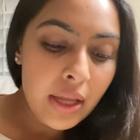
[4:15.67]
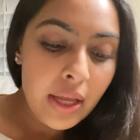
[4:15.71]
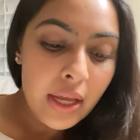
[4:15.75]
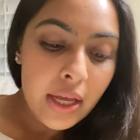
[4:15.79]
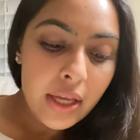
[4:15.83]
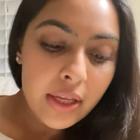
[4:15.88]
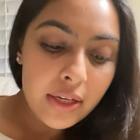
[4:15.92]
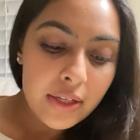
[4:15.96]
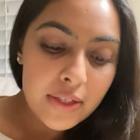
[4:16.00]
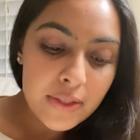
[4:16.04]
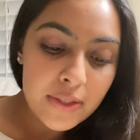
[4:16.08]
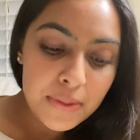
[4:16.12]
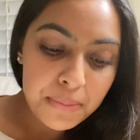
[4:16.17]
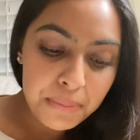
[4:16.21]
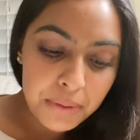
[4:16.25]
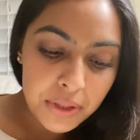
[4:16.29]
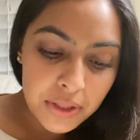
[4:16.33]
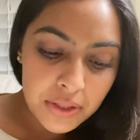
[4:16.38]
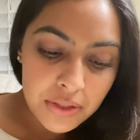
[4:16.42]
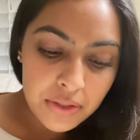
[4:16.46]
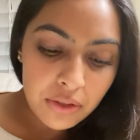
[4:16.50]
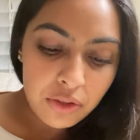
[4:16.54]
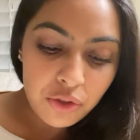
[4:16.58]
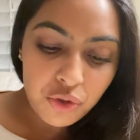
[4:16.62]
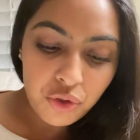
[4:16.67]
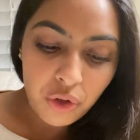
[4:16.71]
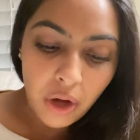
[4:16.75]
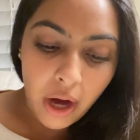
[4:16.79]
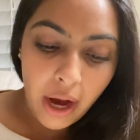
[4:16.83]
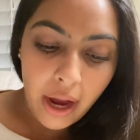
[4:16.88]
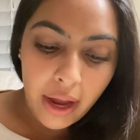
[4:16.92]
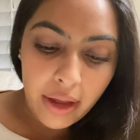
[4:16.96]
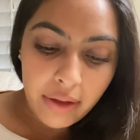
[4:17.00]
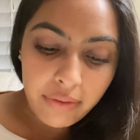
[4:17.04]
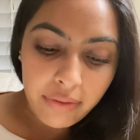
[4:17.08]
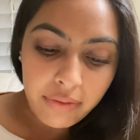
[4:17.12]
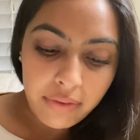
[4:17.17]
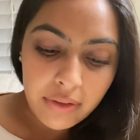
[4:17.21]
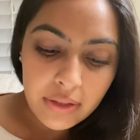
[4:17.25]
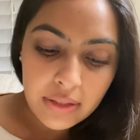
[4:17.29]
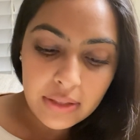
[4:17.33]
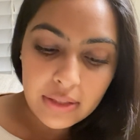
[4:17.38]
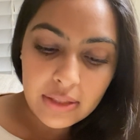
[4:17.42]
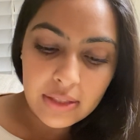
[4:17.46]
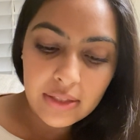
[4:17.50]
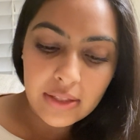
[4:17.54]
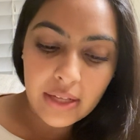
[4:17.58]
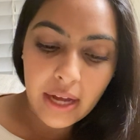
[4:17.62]
It is personal drive,
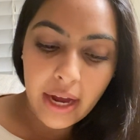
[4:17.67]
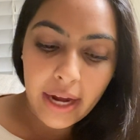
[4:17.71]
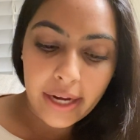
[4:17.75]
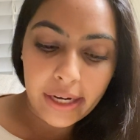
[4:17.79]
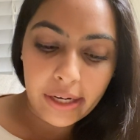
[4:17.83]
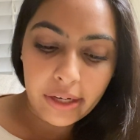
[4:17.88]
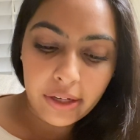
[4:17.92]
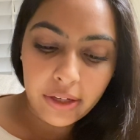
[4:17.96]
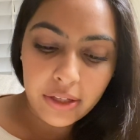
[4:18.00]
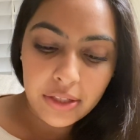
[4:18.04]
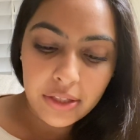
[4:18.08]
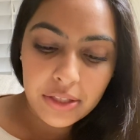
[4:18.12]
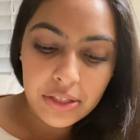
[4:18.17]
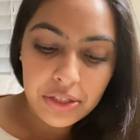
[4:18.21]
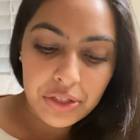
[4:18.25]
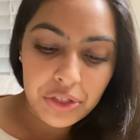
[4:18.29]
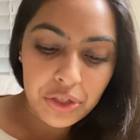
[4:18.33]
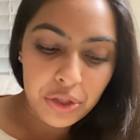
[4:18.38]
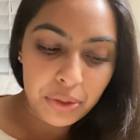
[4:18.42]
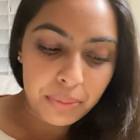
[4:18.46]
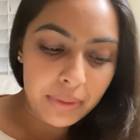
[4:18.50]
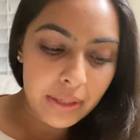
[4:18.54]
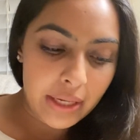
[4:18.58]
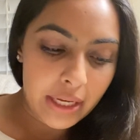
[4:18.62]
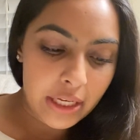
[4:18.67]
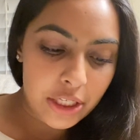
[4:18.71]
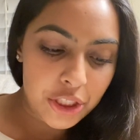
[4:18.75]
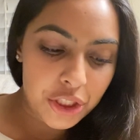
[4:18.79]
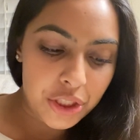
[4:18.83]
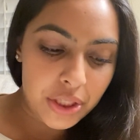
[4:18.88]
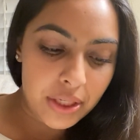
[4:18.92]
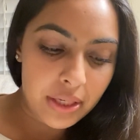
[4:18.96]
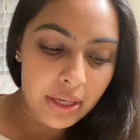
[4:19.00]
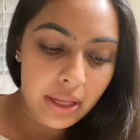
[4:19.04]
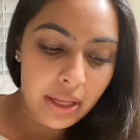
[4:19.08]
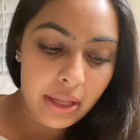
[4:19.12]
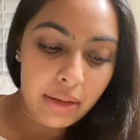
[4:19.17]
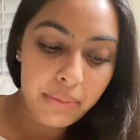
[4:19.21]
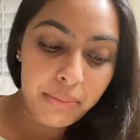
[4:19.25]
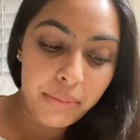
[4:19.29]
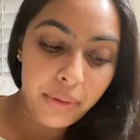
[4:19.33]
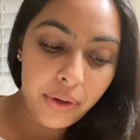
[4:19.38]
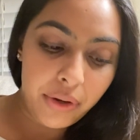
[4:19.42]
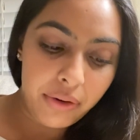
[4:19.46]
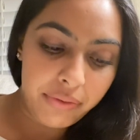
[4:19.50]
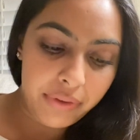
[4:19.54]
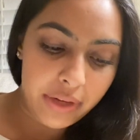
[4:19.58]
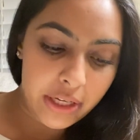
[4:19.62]
desire, determination, and
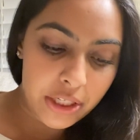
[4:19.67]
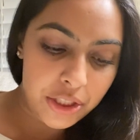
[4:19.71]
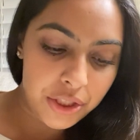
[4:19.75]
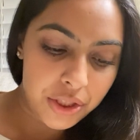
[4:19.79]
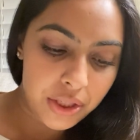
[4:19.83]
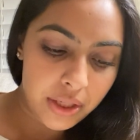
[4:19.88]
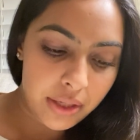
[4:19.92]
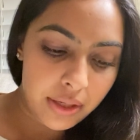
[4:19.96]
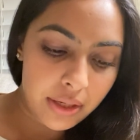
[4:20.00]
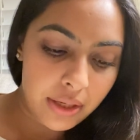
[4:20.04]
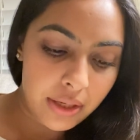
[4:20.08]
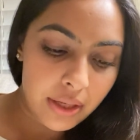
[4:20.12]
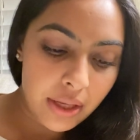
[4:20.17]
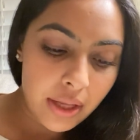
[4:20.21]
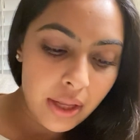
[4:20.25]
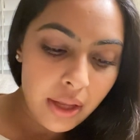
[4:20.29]
motivation.